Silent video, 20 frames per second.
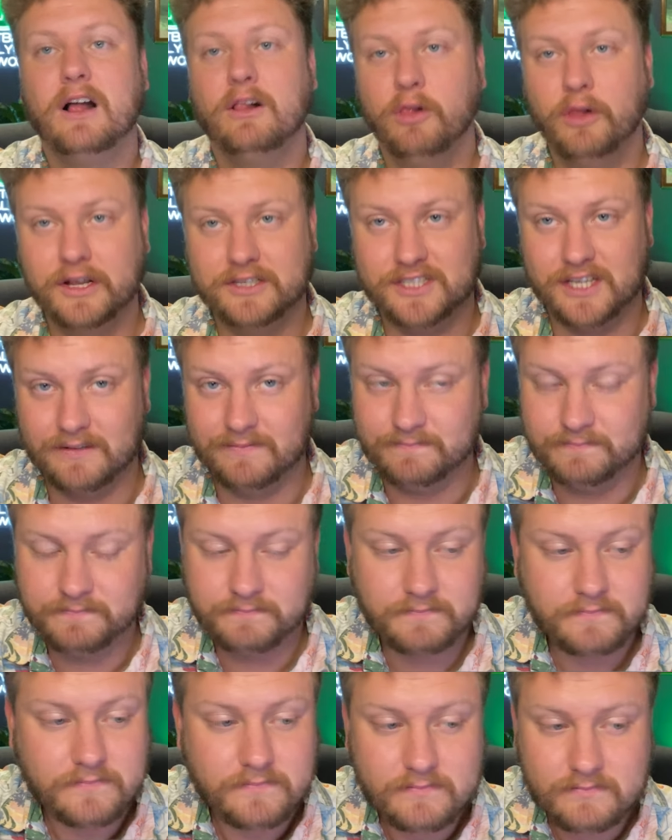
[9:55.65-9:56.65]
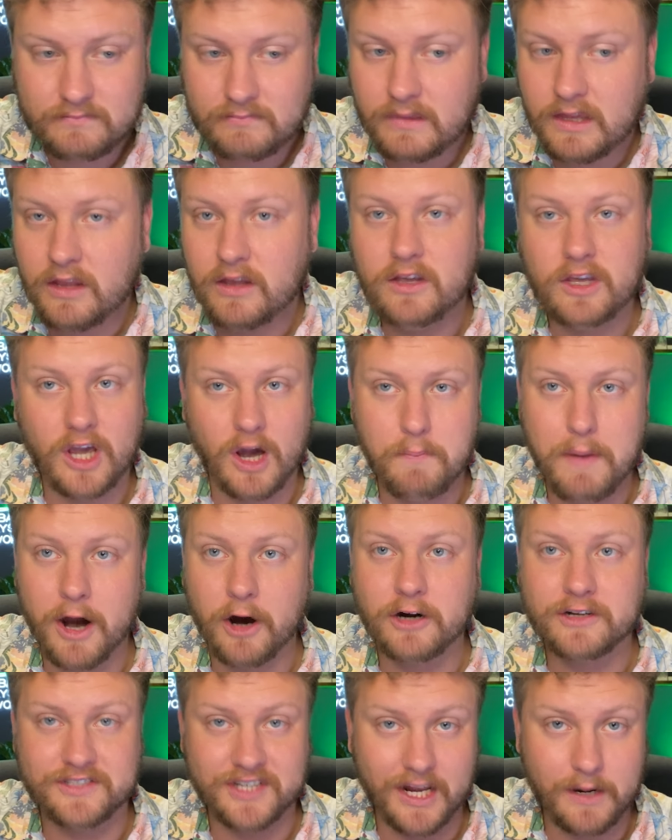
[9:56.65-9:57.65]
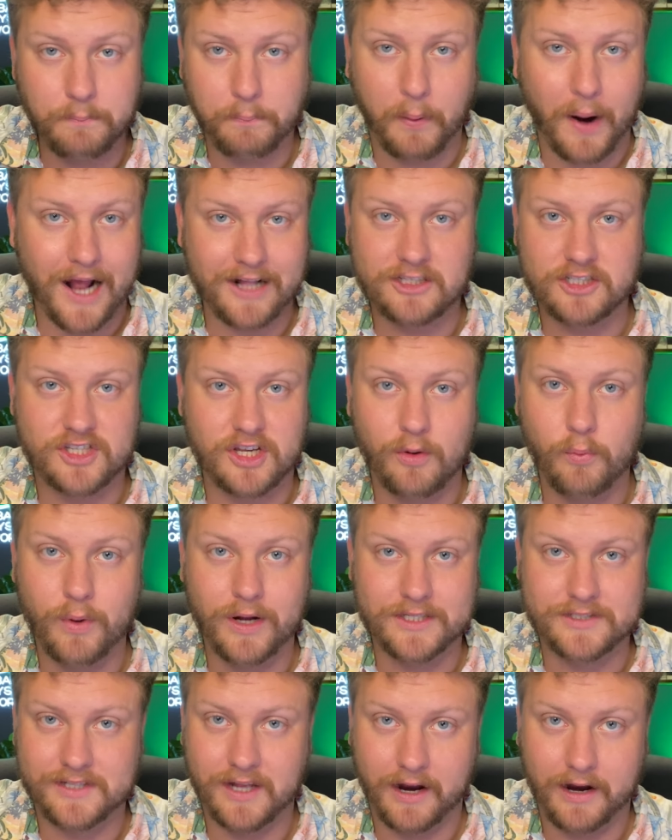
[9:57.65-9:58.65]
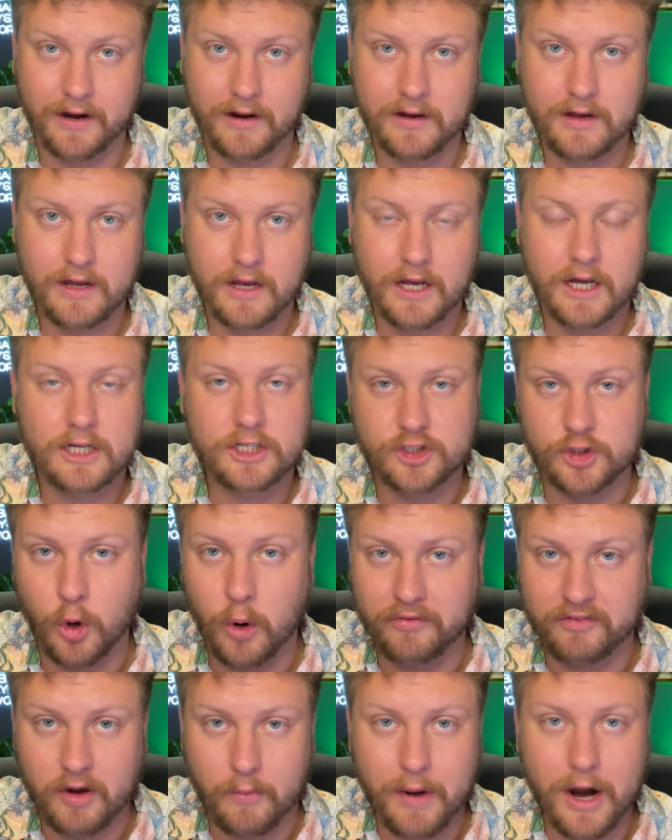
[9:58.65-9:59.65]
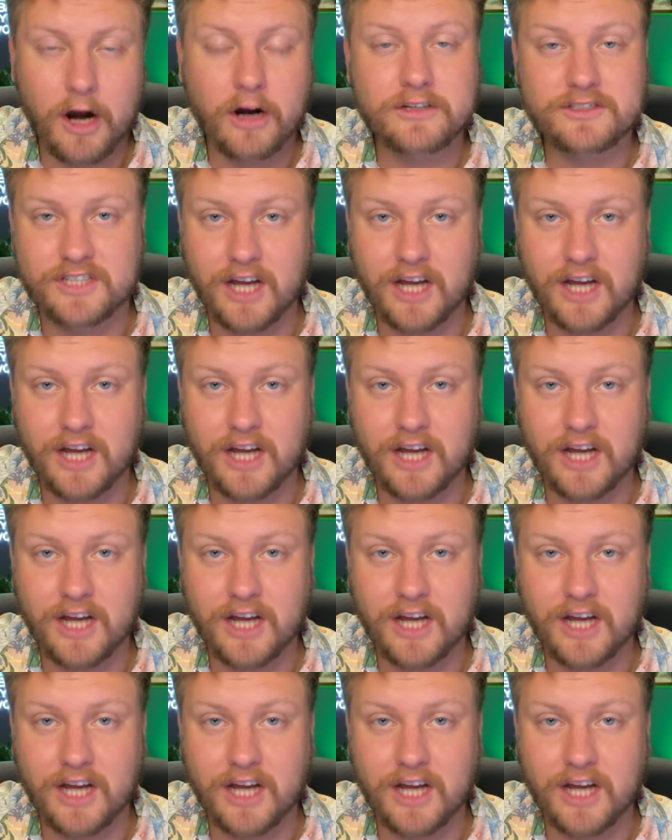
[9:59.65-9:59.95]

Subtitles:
Listen, Kamara didn't practice on Wednesday. So if Kamara